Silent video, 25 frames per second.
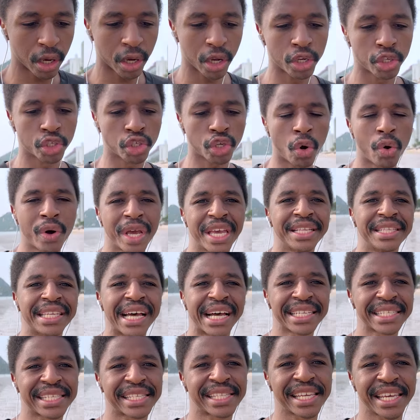So he
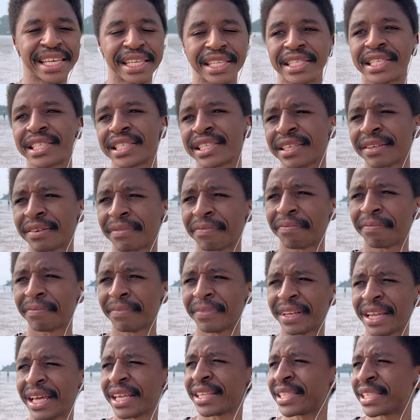does this,
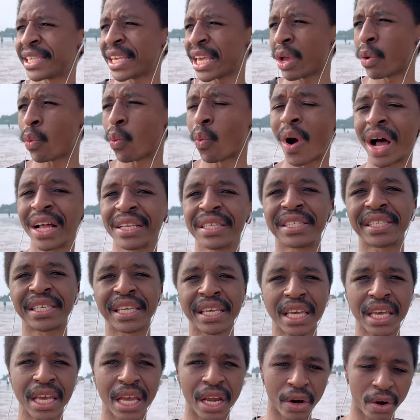let's say once a
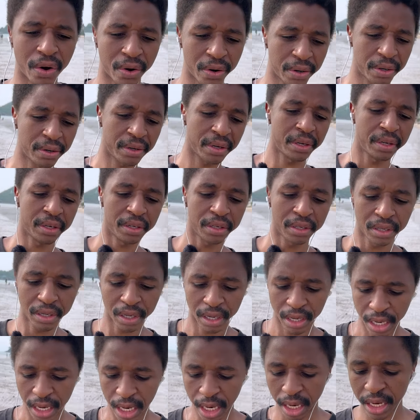year,
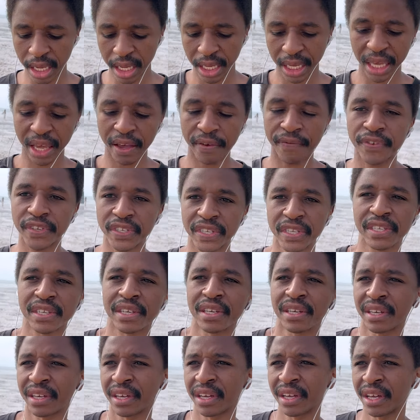and he gives
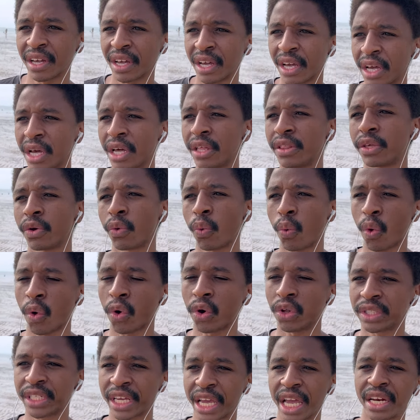the
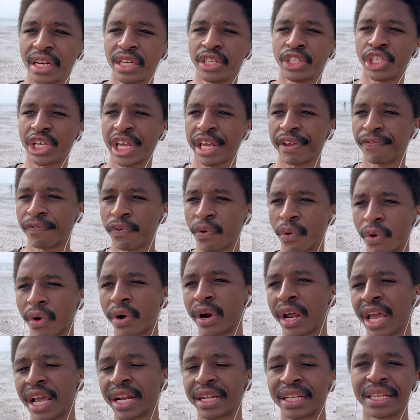world energy for
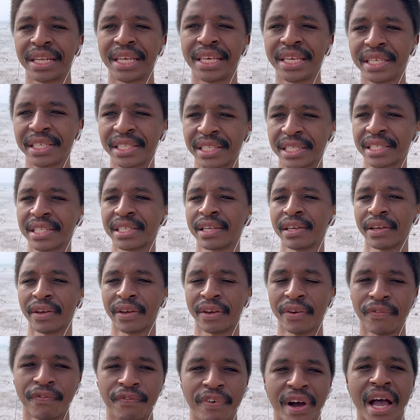at least
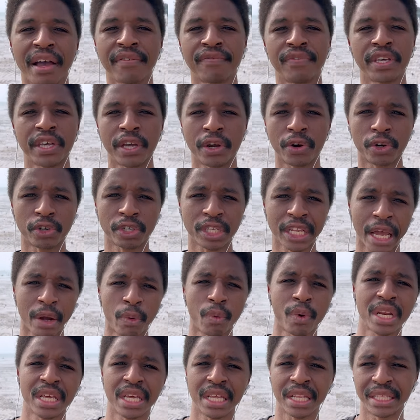5 years, like
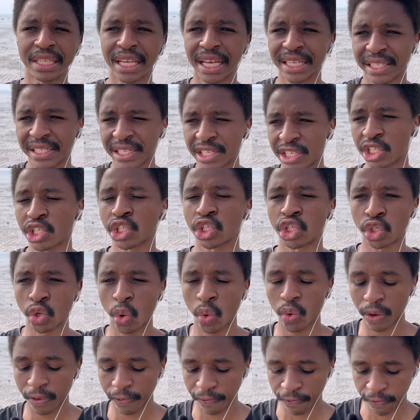when he does this
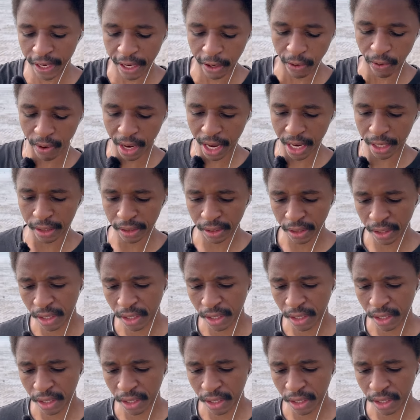solar flare, right?